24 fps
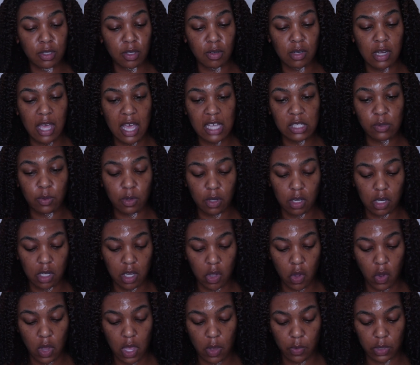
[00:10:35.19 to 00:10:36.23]
So next we're gonna
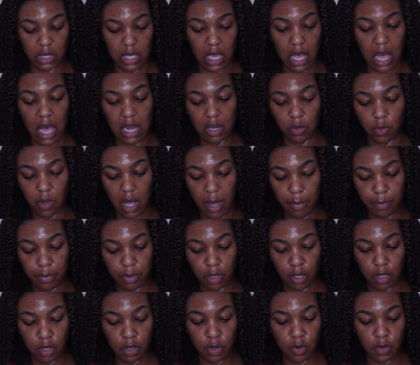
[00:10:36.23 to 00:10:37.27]
go in with the Adwoa
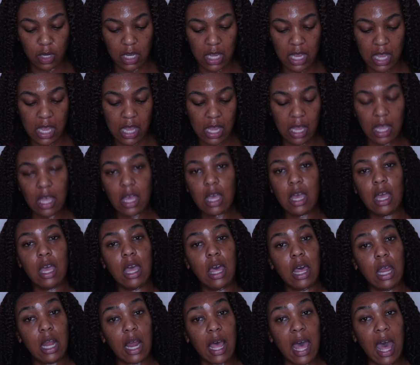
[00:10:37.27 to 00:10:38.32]
Beauty,
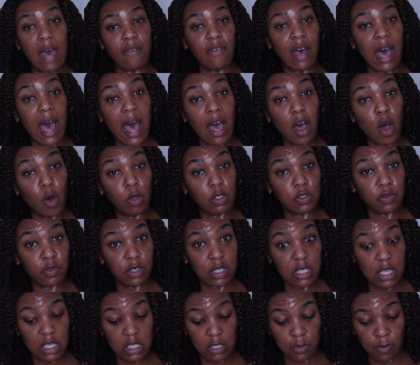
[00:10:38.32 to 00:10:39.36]
and I have high hopes
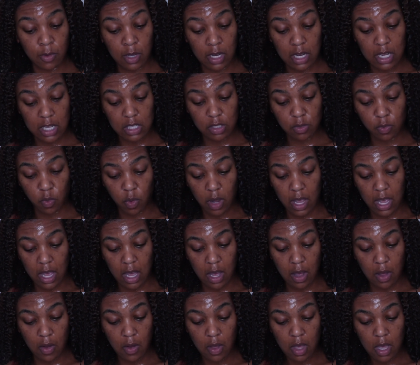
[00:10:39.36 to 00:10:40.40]
for this one as
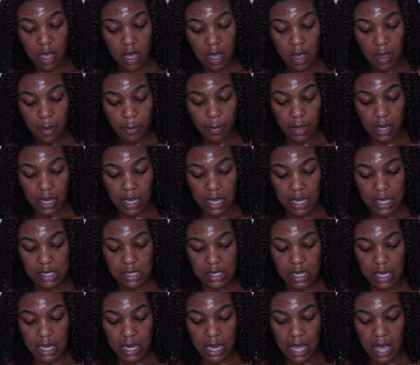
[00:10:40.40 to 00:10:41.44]
well,
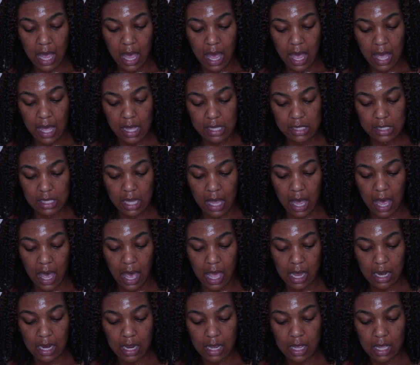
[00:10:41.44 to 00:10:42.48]
because it has
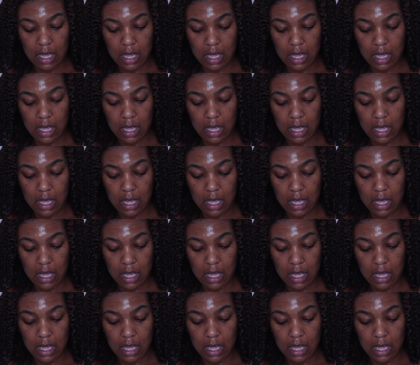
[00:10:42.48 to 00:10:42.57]
that